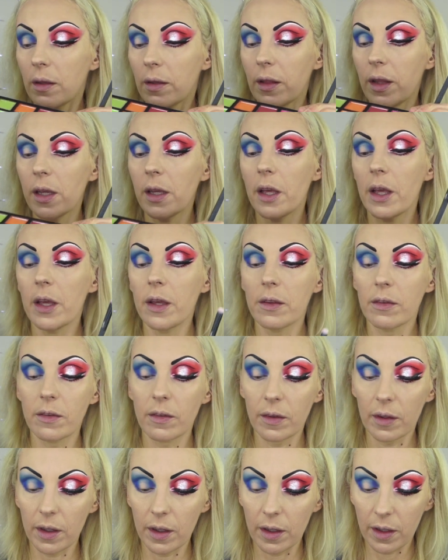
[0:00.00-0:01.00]
Thing
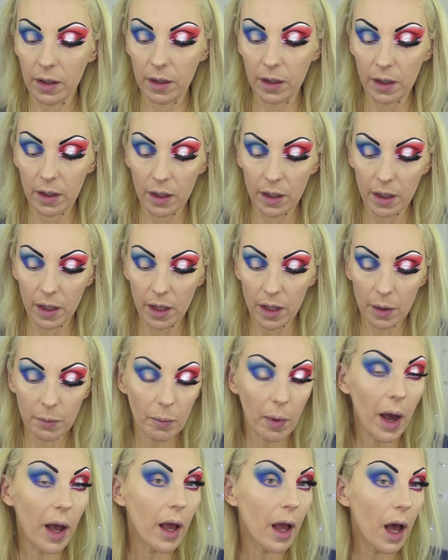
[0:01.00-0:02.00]
is,
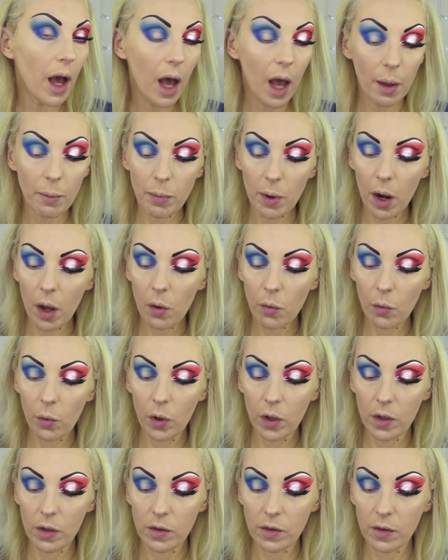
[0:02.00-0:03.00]
my eyebrow
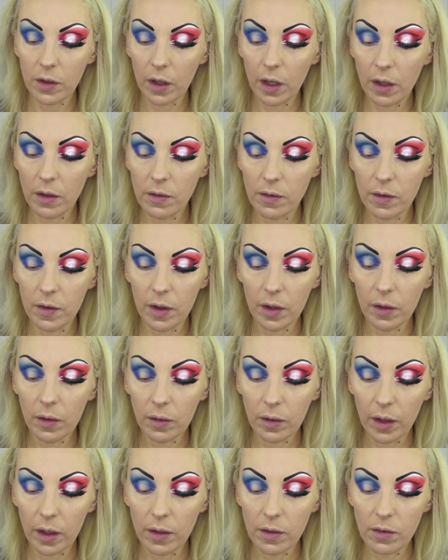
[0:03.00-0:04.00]
was
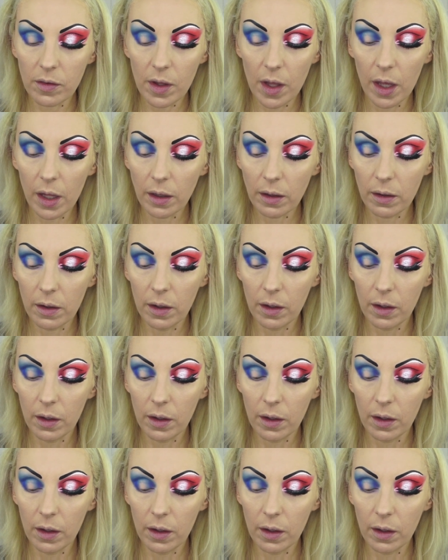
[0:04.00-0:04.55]
concealed and set